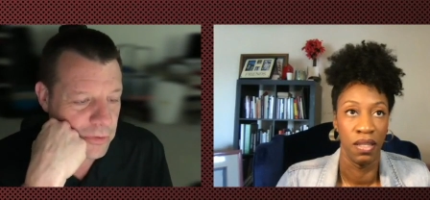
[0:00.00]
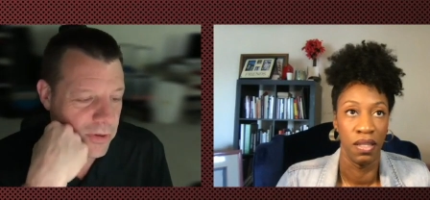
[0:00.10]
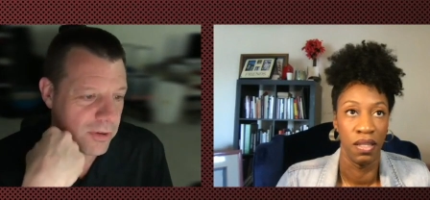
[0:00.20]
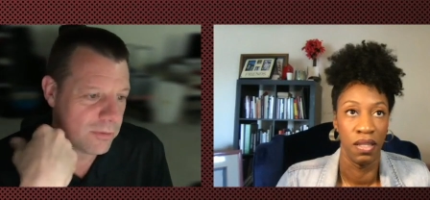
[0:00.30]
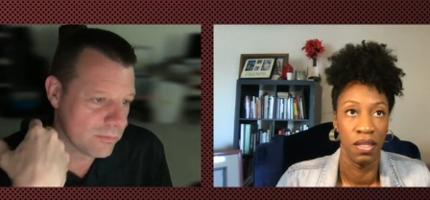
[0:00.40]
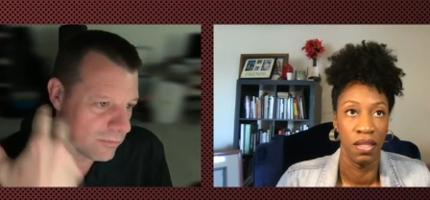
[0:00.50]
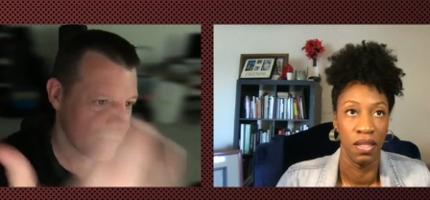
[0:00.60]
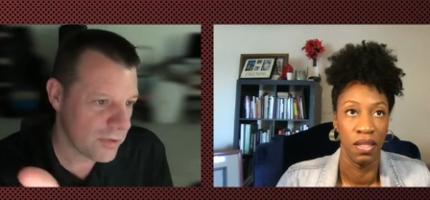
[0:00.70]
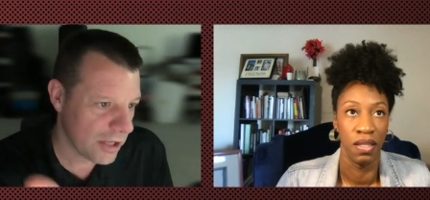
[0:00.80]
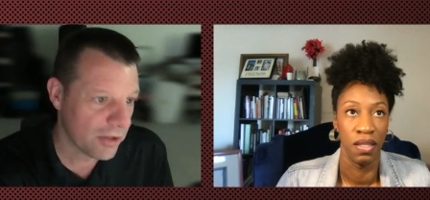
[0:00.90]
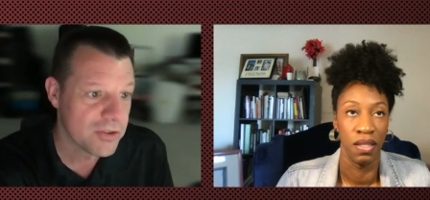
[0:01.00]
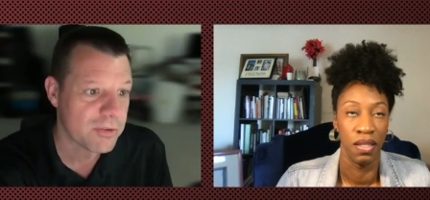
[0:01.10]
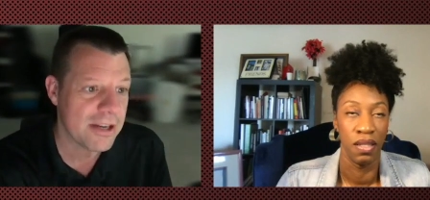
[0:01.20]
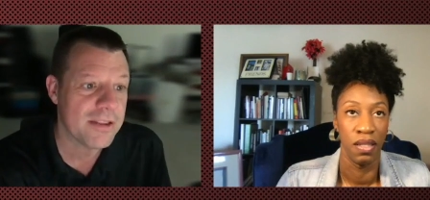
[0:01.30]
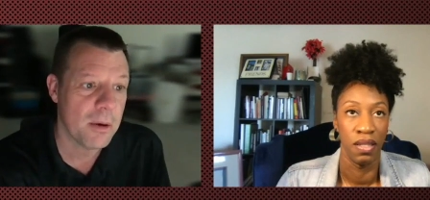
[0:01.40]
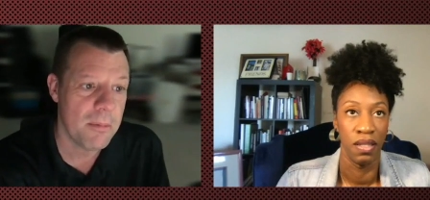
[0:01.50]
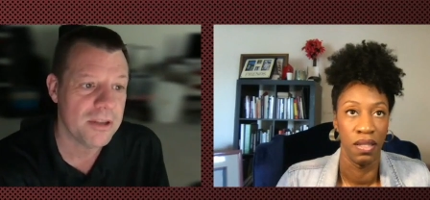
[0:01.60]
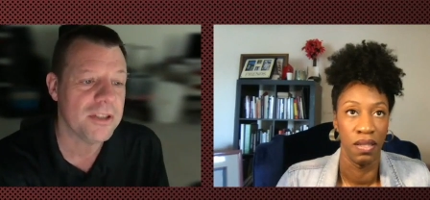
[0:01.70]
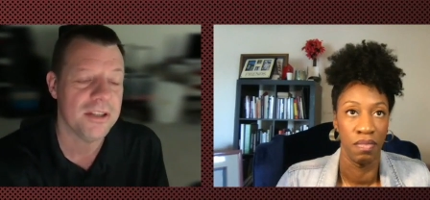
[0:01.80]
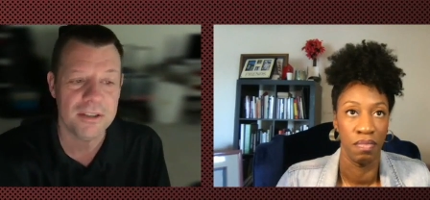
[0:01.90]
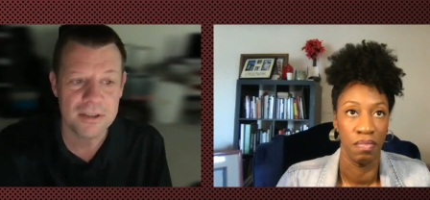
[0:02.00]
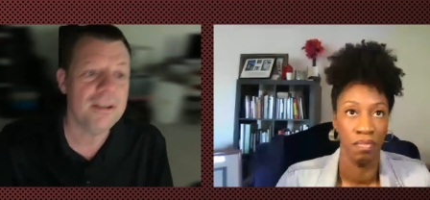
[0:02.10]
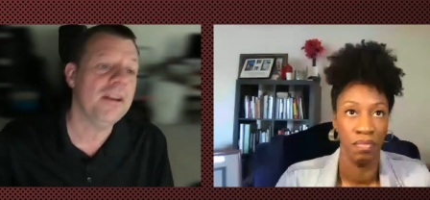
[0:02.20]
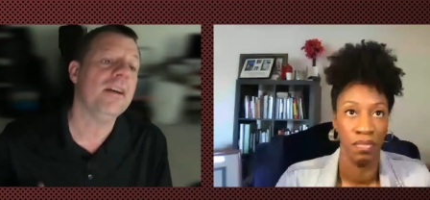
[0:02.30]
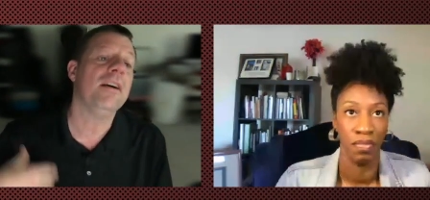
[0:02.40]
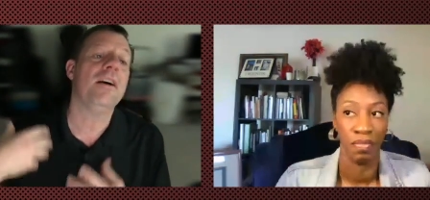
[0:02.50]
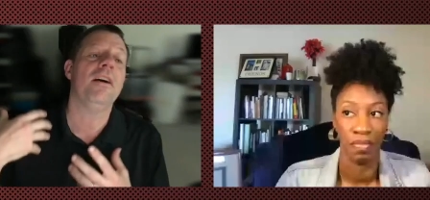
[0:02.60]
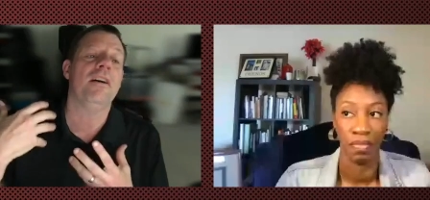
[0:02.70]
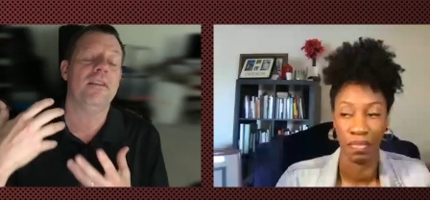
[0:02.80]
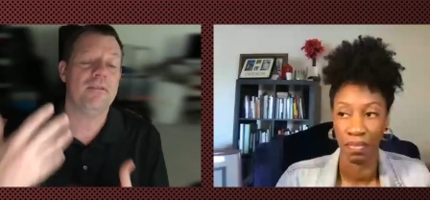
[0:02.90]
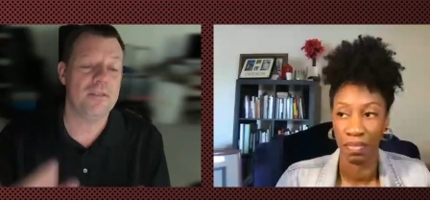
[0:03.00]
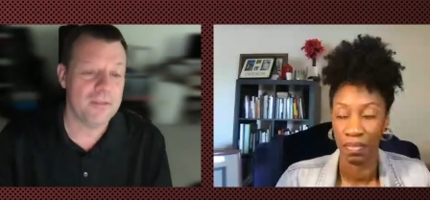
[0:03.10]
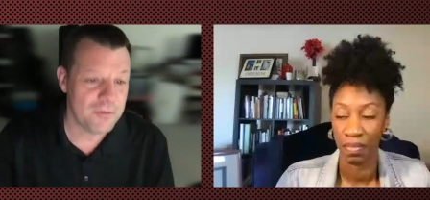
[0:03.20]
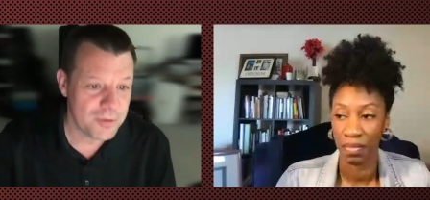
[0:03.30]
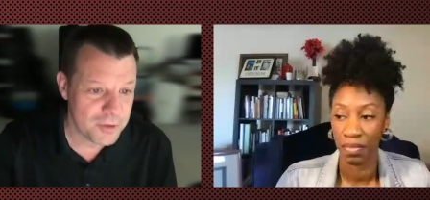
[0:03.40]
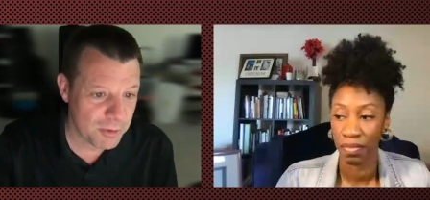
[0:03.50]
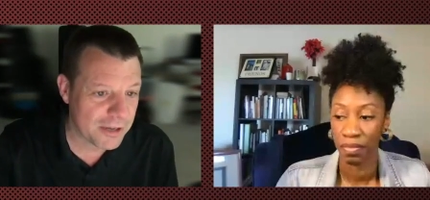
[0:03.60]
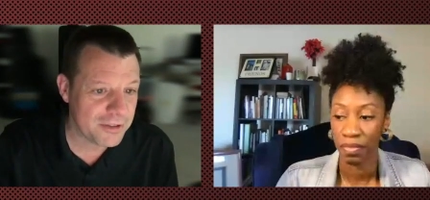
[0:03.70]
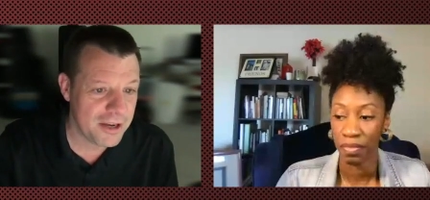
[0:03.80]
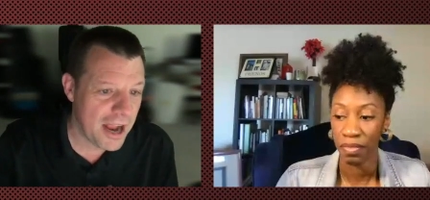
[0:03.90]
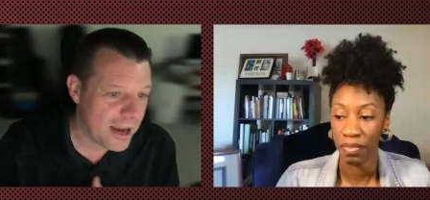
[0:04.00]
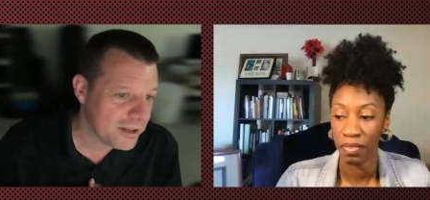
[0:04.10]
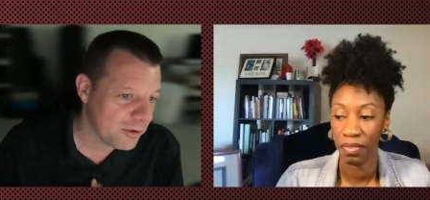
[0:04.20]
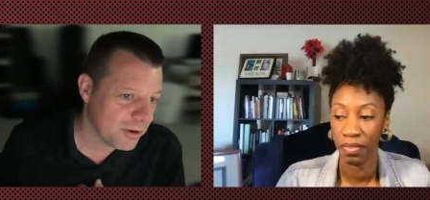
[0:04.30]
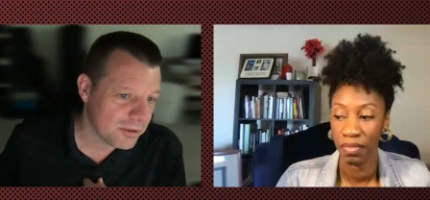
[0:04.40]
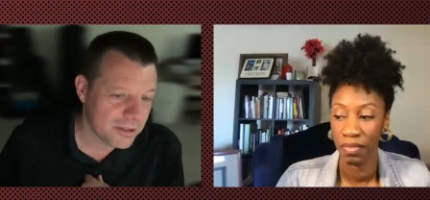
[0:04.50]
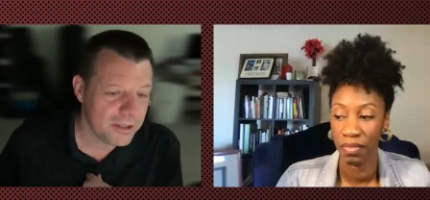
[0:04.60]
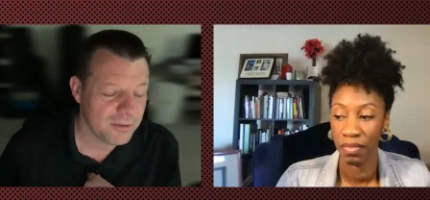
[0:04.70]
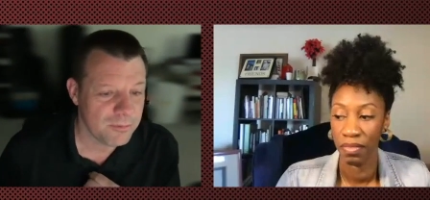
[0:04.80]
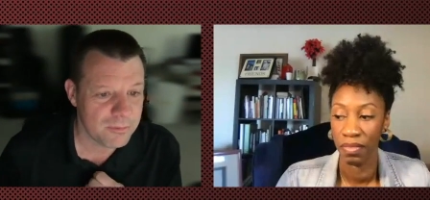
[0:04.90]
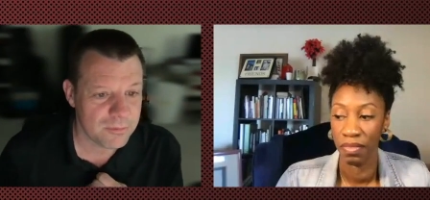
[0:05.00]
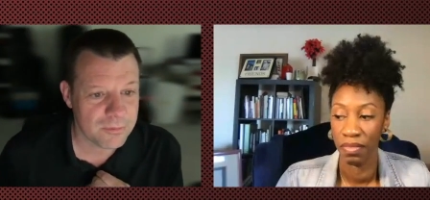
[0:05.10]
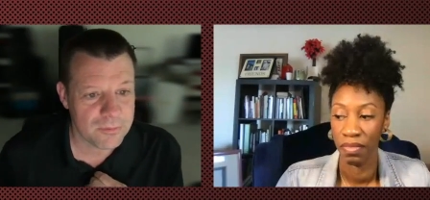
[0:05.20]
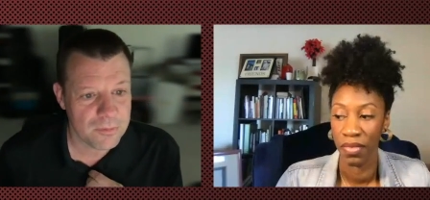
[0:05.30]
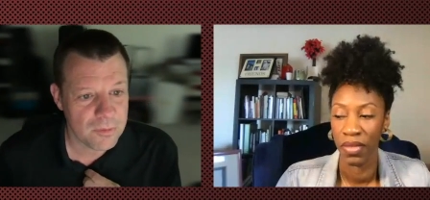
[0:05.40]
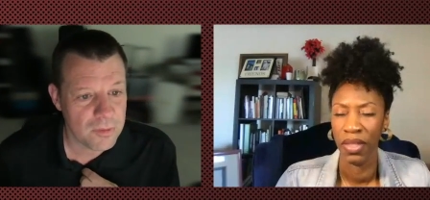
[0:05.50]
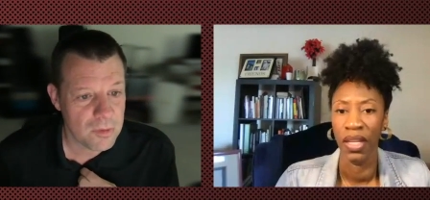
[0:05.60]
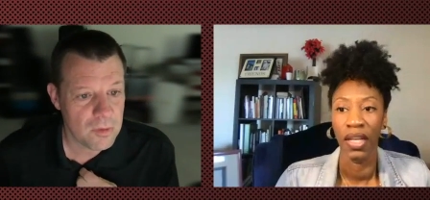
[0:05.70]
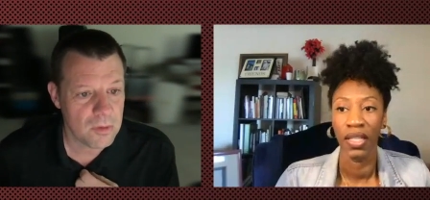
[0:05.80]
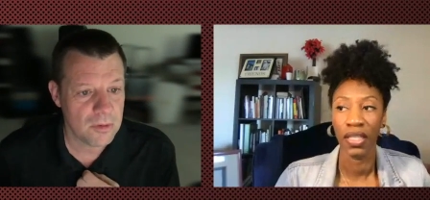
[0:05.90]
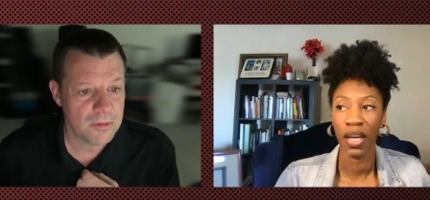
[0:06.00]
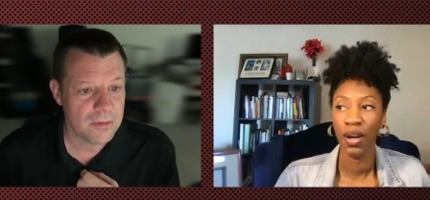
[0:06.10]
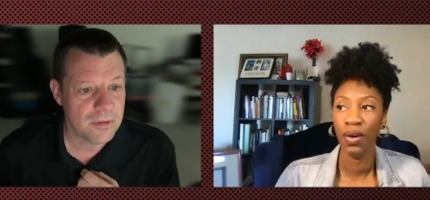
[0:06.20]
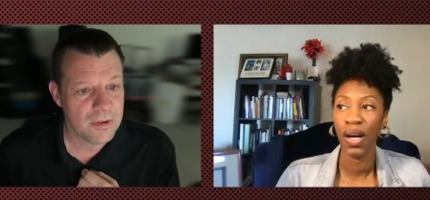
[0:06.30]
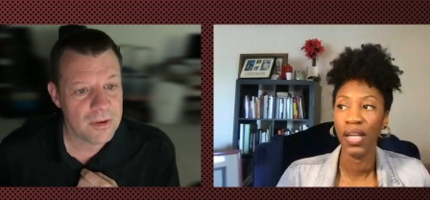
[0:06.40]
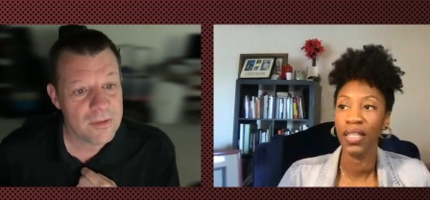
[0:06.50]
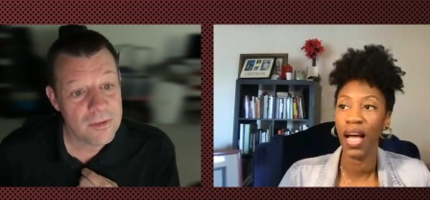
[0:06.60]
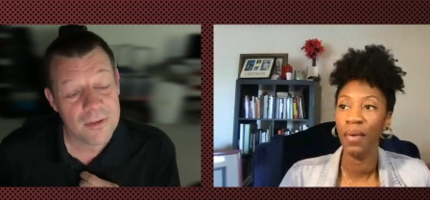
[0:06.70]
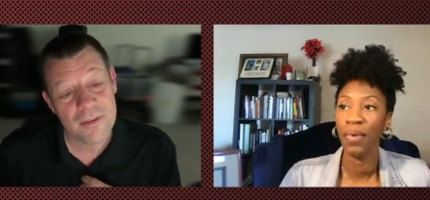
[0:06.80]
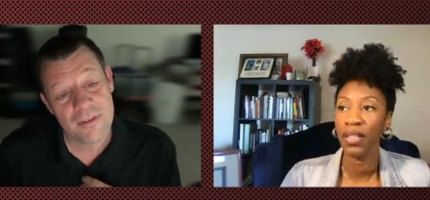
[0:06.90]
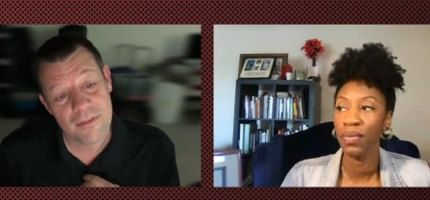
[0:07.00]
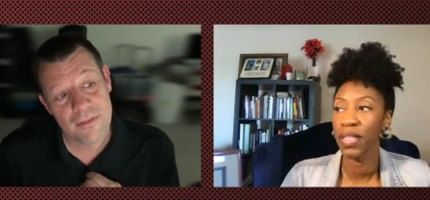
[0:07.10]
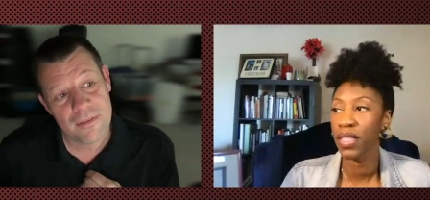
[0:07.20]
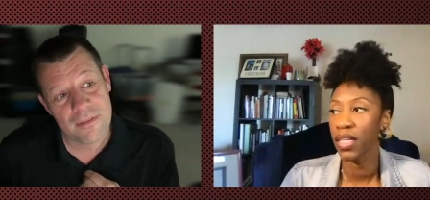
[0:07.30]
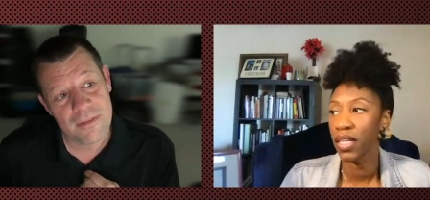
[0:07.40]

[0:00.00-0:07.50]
Speaker 1: to illustrate their mission correctly and accurately
Speaker 2: so I worked with an